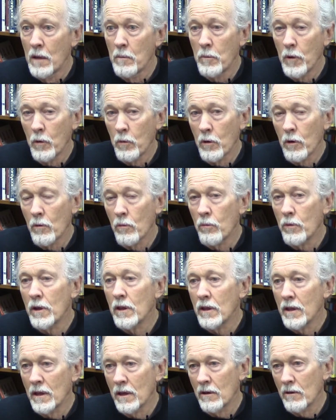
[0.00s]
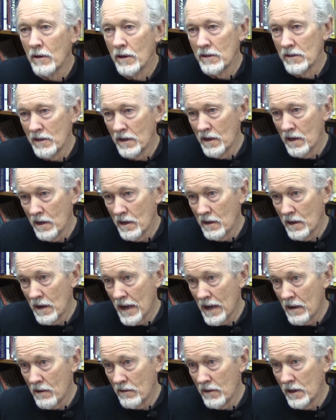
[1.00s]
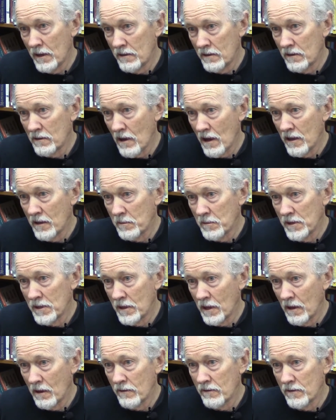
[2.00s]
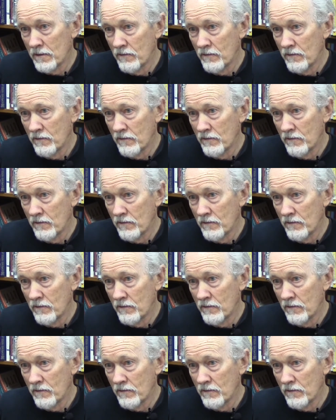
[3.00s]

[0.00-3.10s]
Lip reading: But we were really interested in how they saw themselves